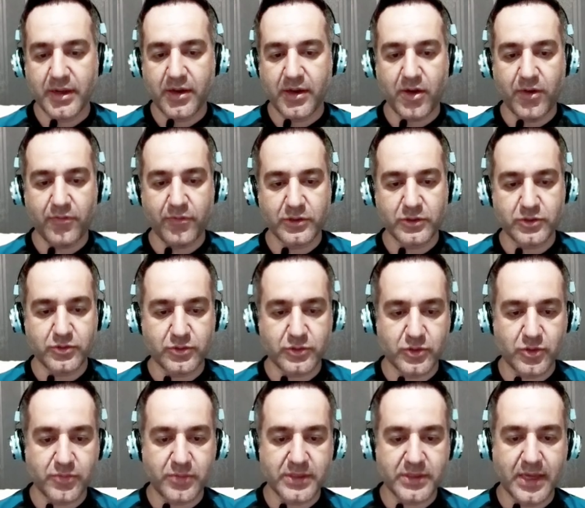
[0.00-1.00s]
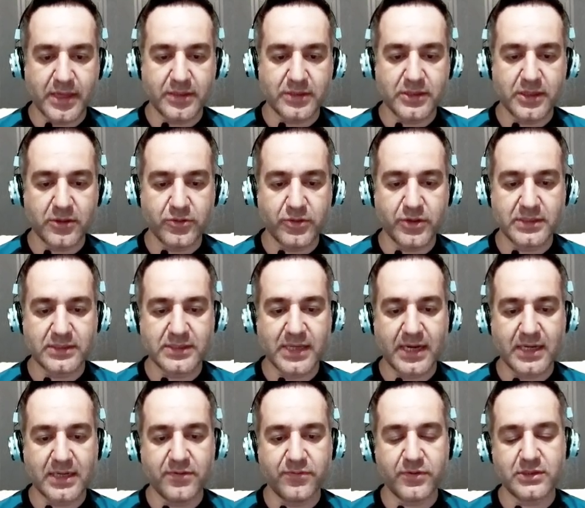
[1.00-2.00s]
I want to zoom it and tell you
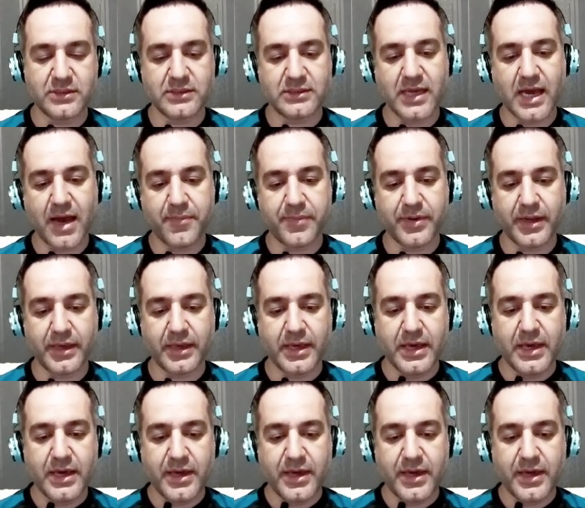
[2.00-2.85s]
exactly what is happening.